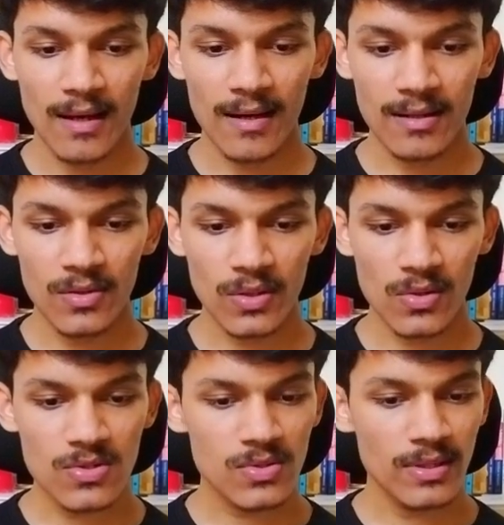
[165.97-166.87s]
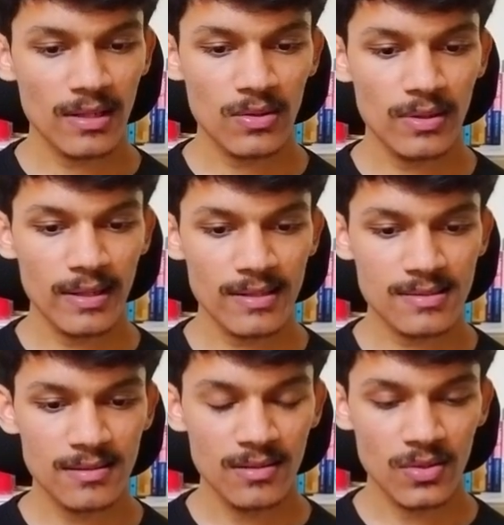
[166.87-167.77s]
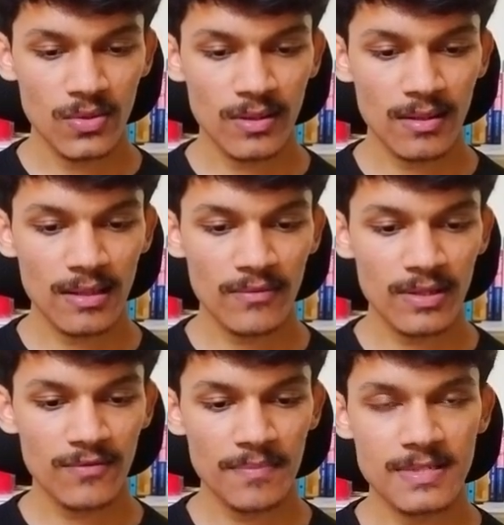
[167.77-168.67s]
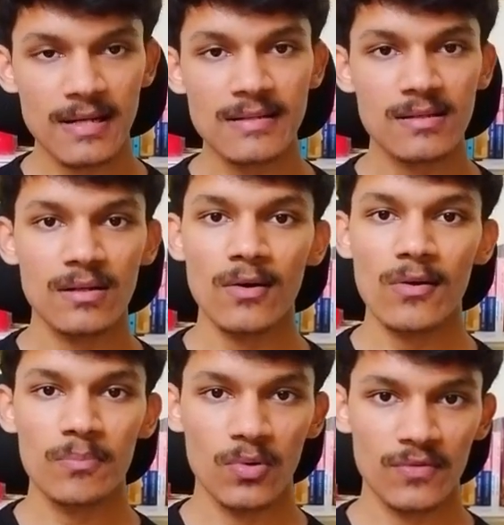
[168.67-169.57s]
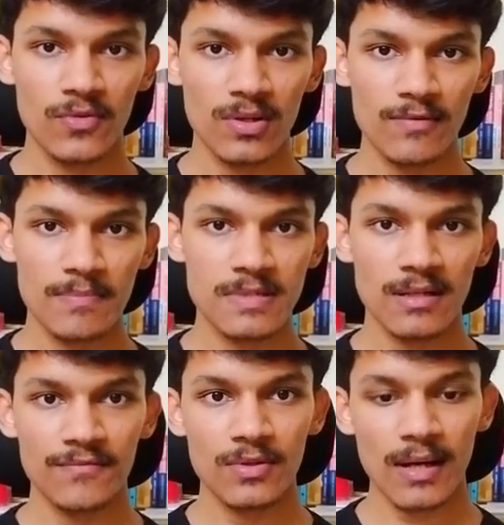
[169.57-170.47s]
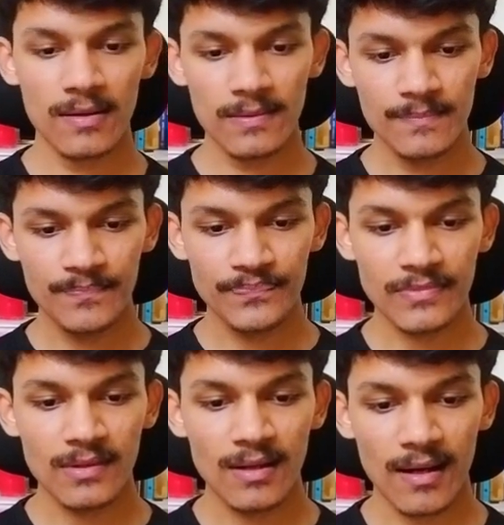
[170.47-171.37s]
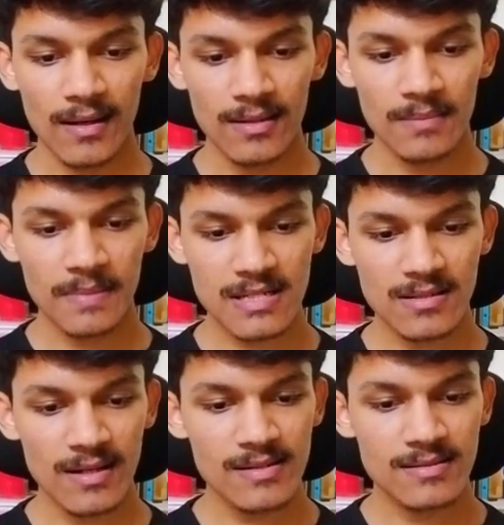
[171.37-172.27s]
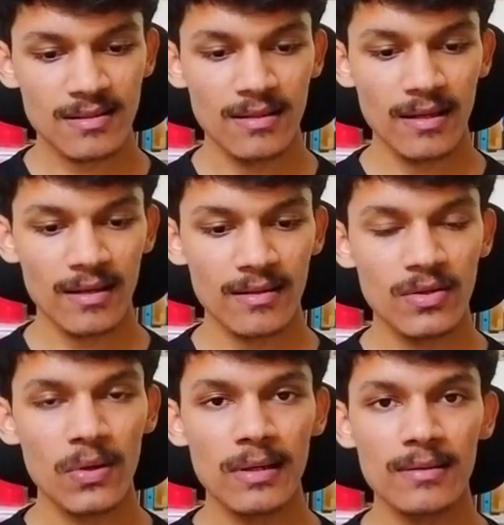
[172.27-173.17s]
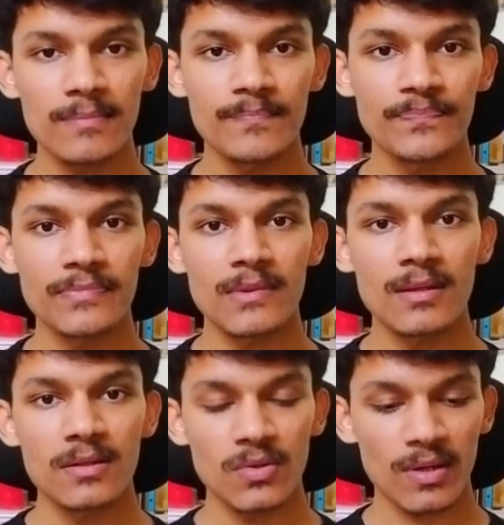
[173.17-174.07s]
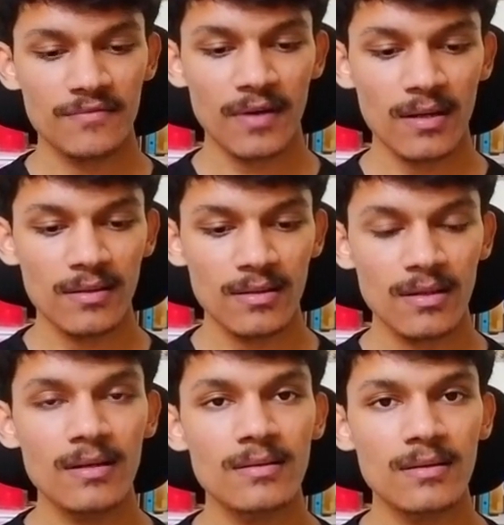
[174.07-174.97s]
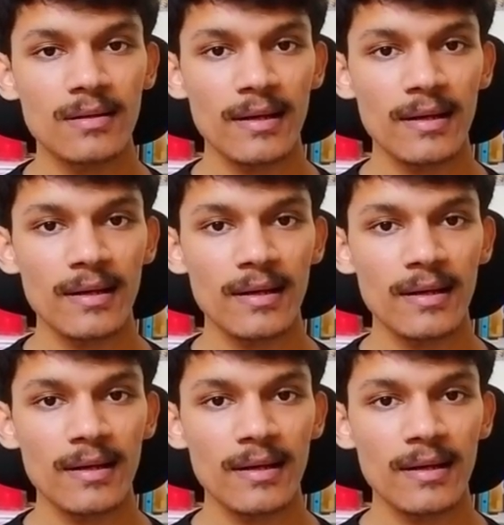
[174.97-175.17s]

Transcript: And you can also include links to your relevant websites or portfolio website if you have, and a personalized LinkedIn URL. You can find it in the